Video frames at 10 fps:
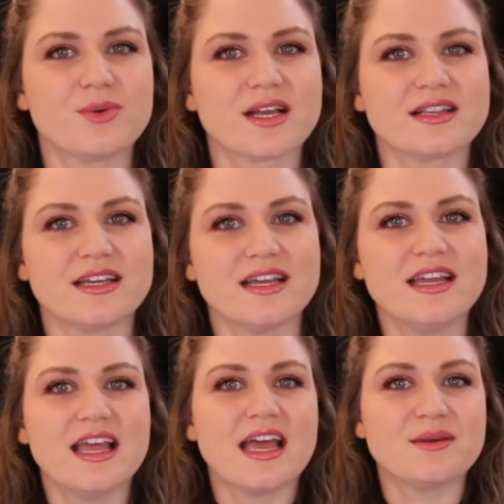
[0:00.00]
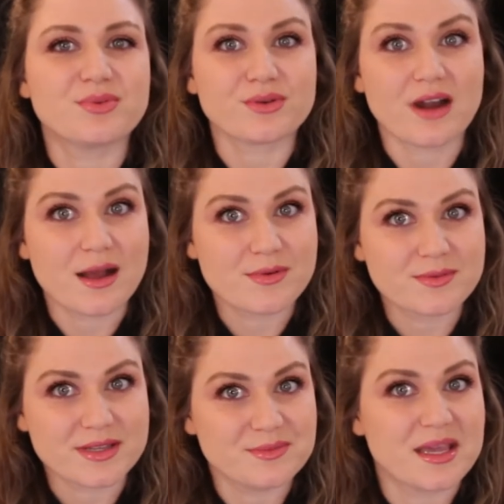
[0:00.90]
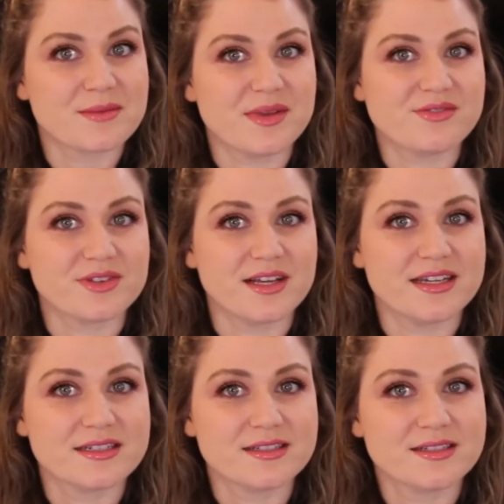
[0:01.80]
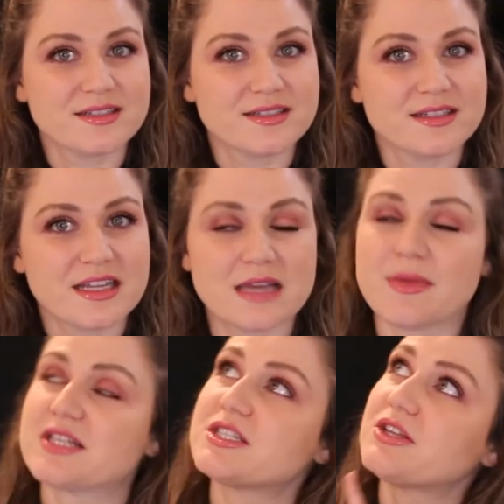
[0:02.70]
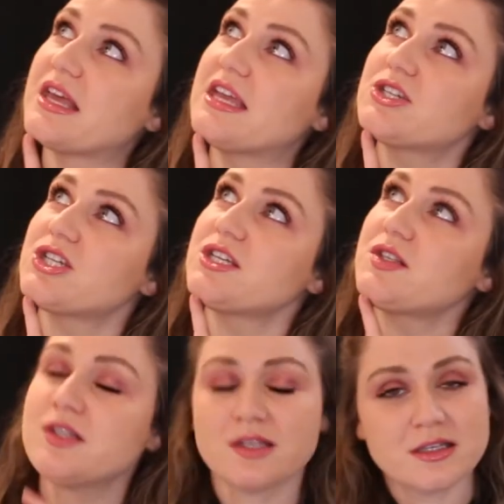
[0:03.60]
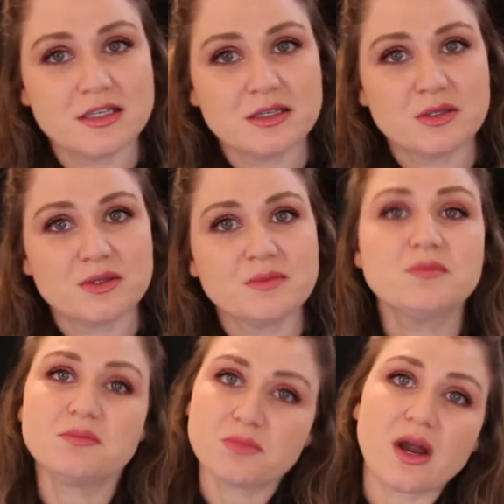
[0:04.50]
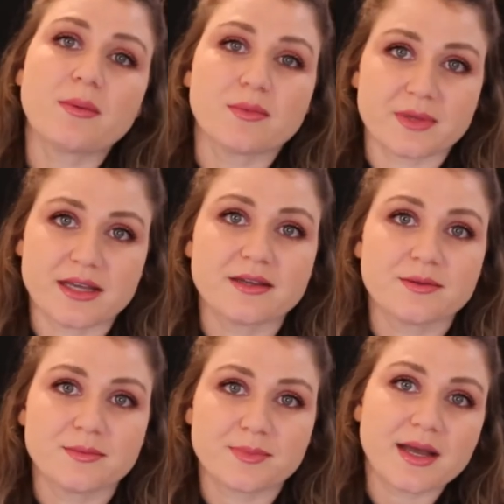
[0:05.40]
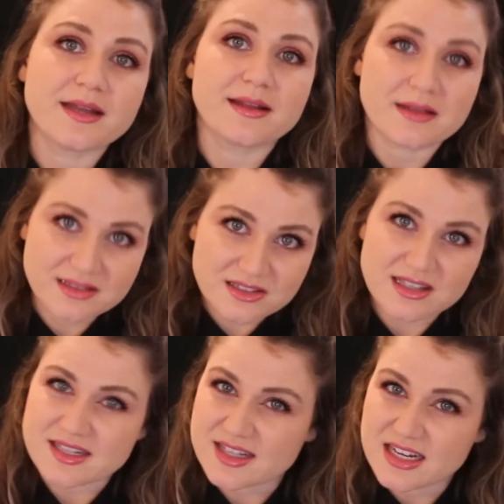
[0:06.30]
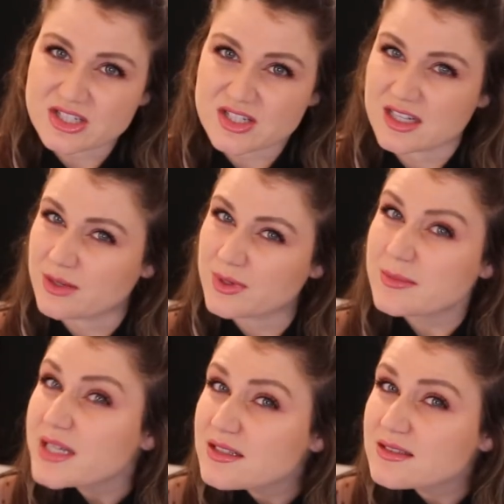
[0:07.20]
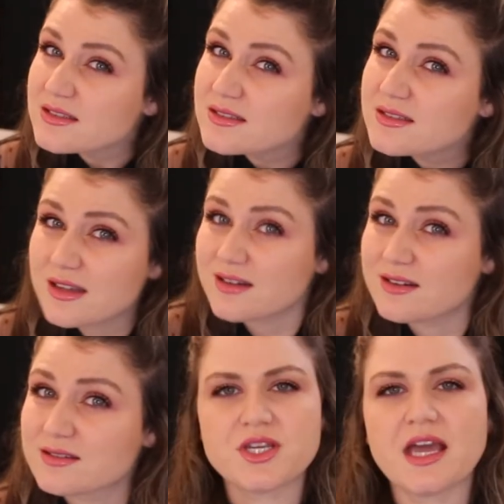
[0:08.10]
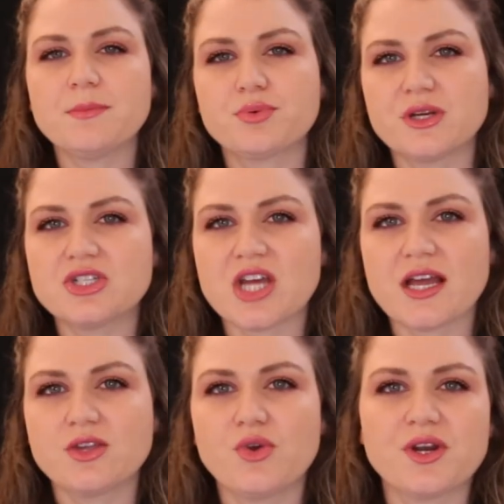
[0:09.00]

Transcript: quickly and probably make my flight. Am I still anxious? Probably, but a little less anxious than I would have been. To get pre-check, you